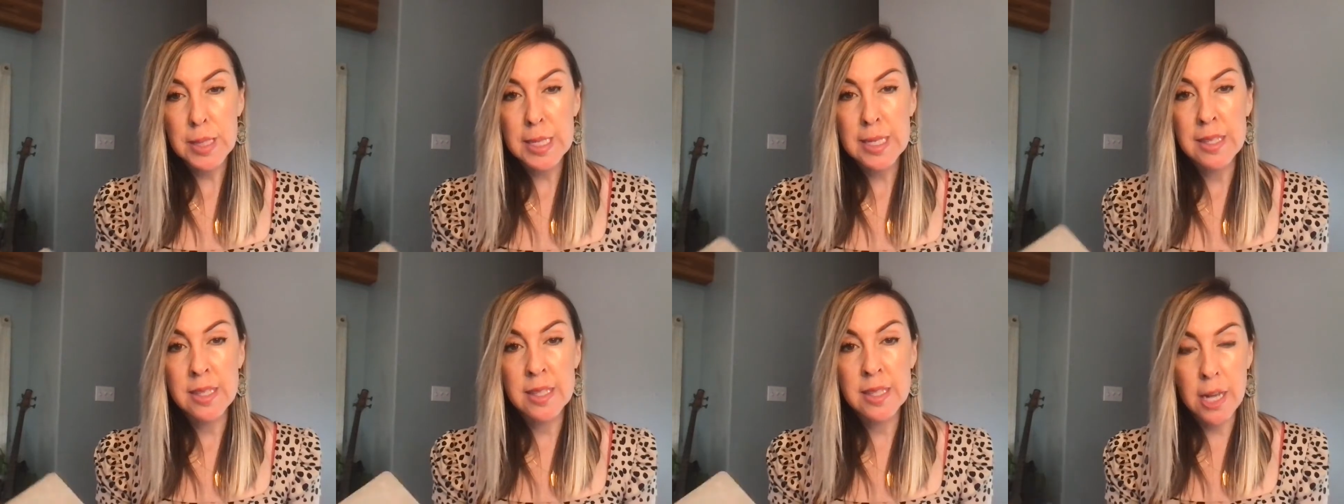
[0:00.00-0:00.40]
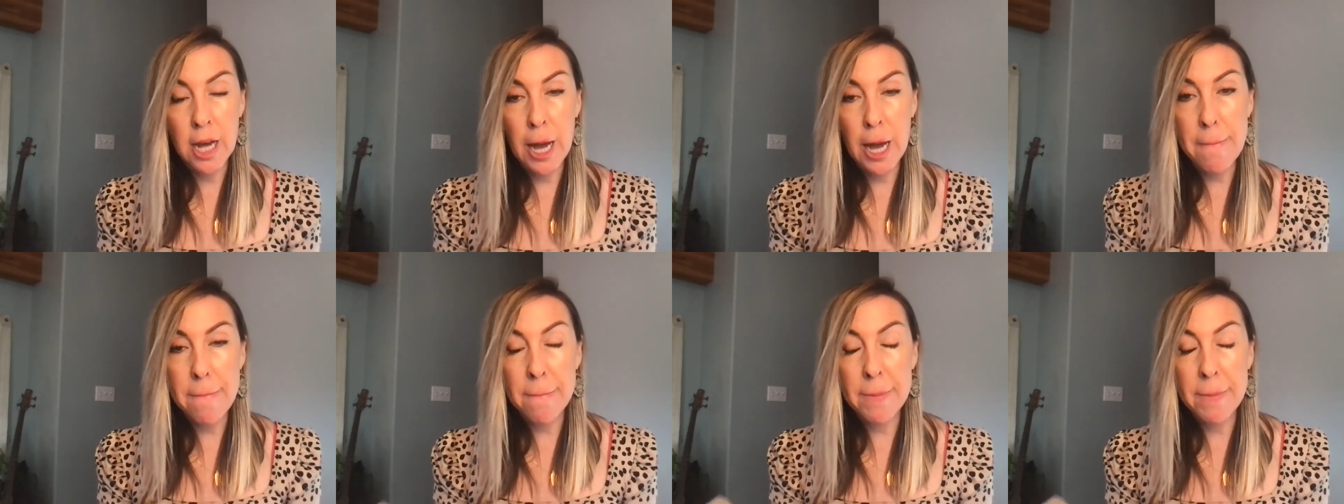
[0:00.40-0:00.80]

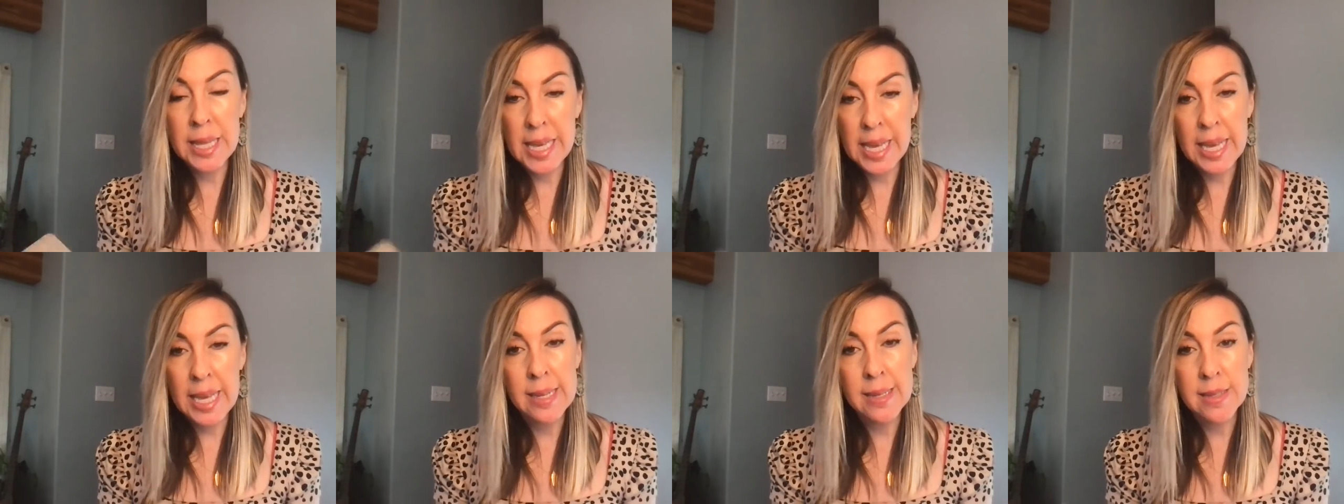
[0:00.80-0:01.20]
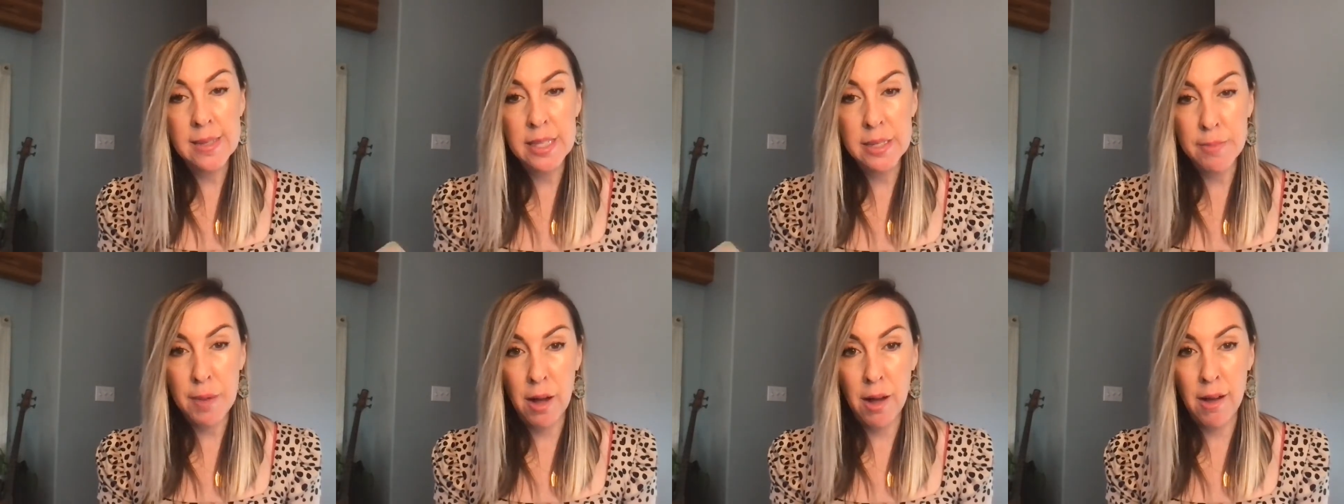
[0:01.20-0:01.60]
stop playing
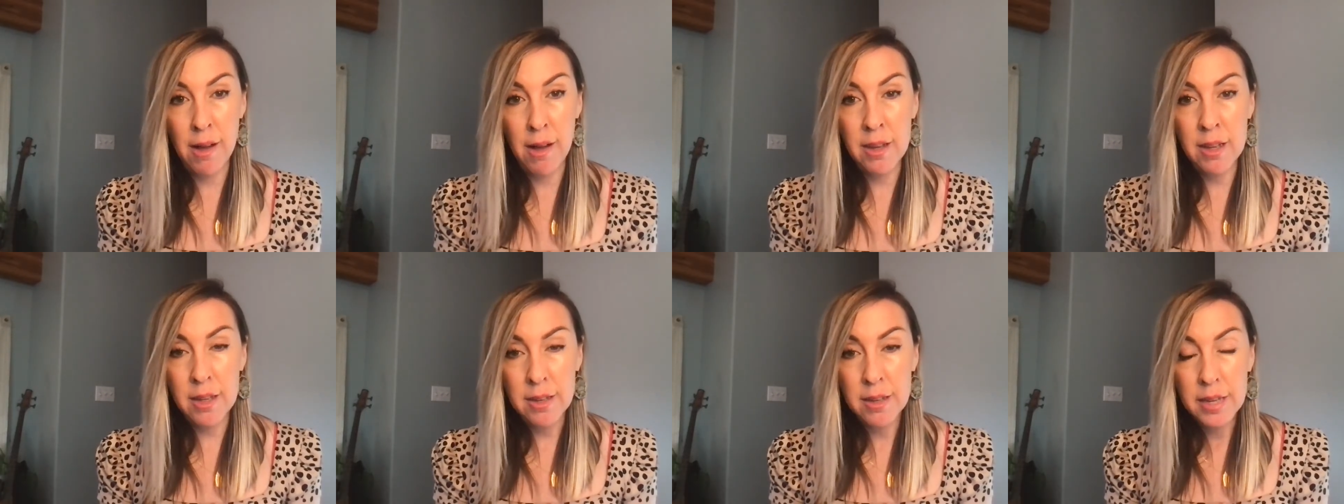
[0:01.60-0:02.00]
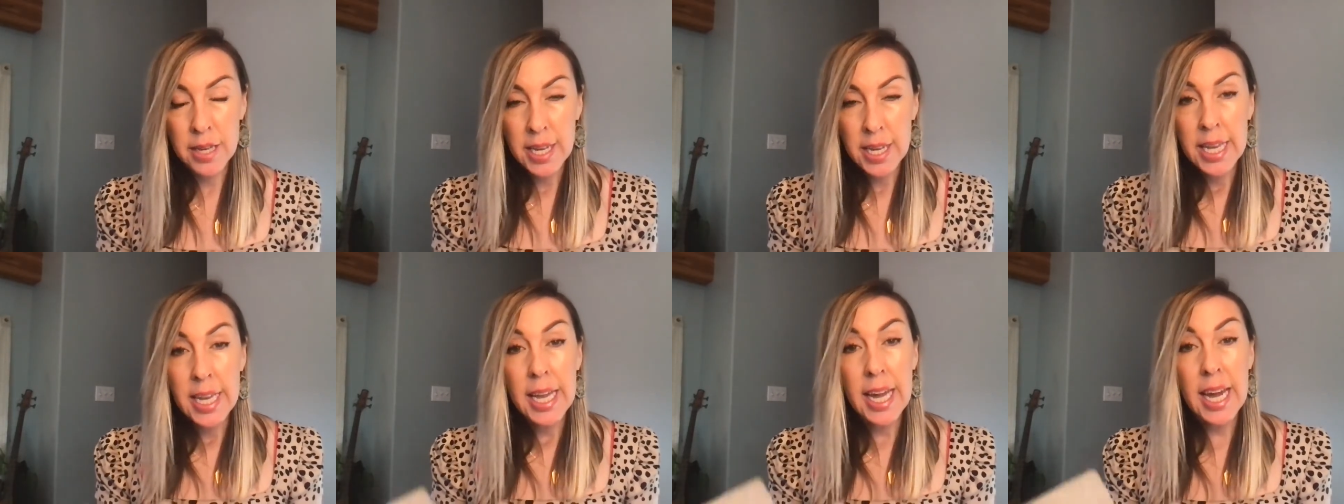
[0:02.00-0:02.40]
small
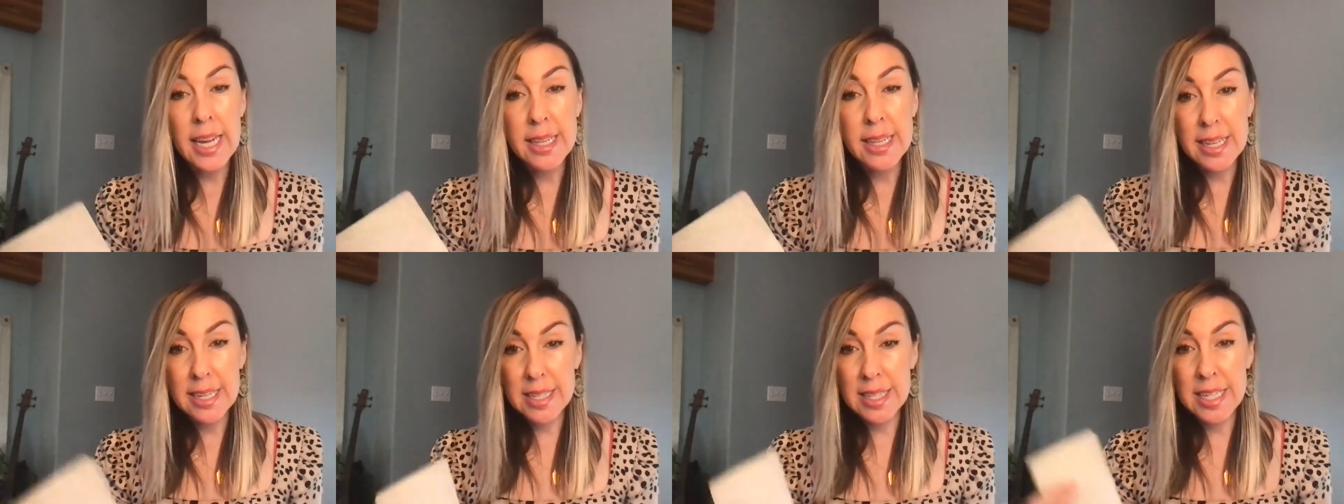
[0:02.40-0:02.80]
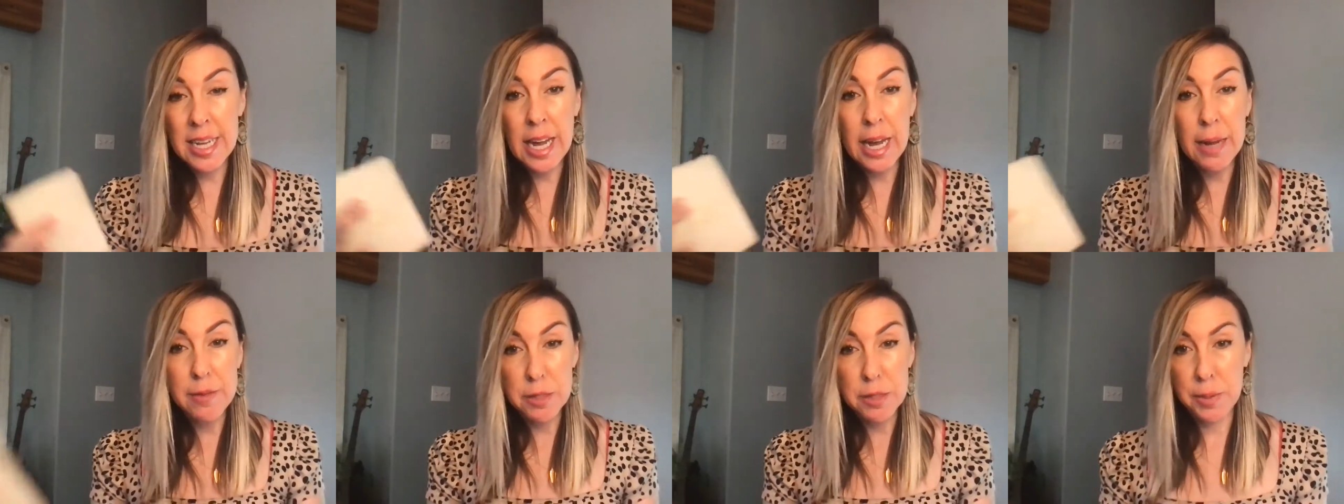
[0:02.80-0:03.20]
and that it's
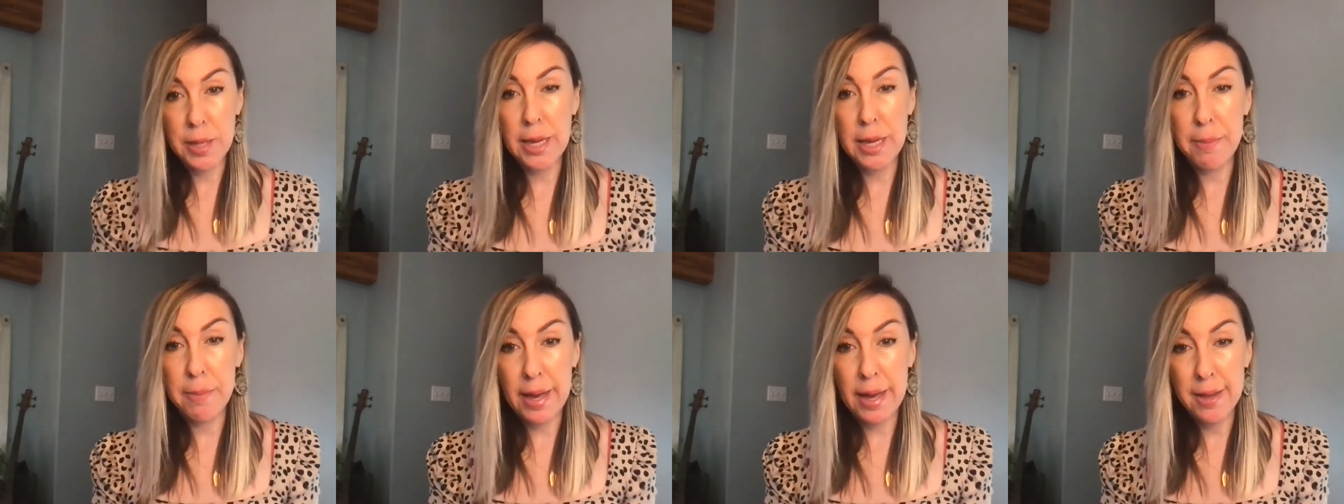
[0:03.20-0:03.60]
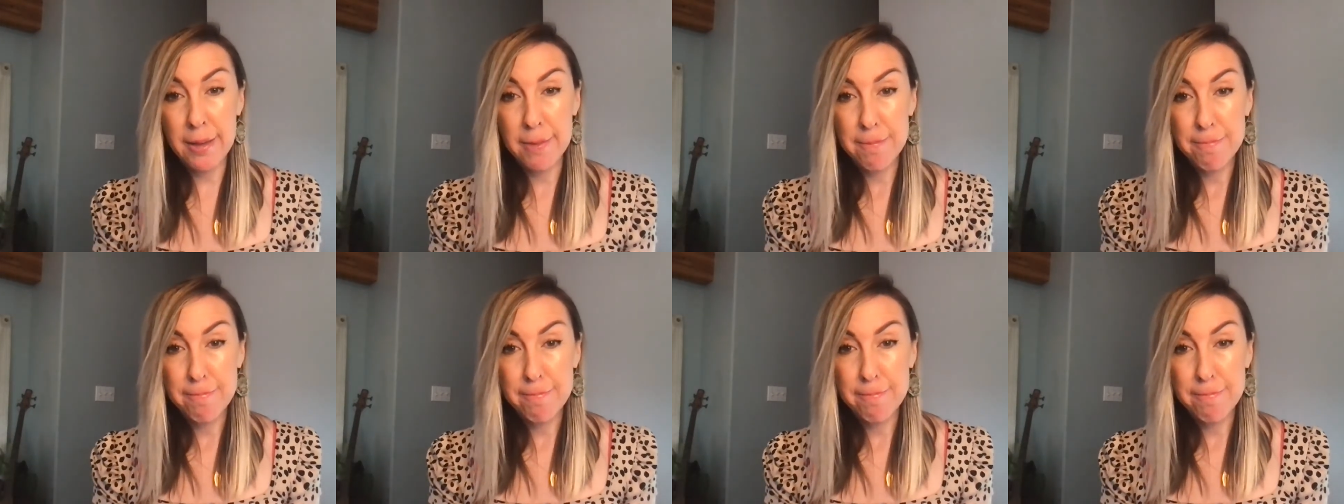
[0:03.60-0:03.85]
time to play big.